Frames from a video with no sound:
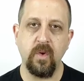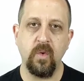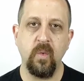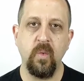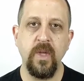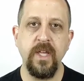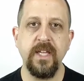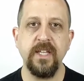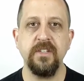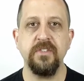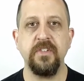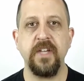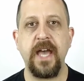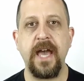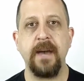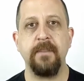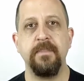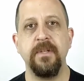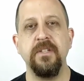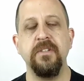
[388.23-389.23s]
we can
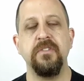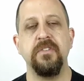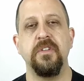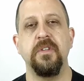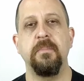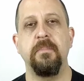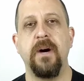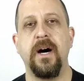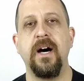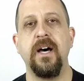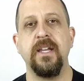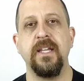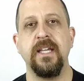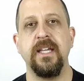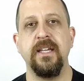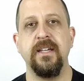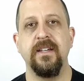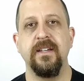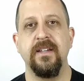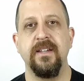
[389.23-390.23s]
tap into the
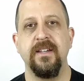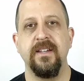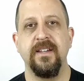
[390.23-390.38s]
body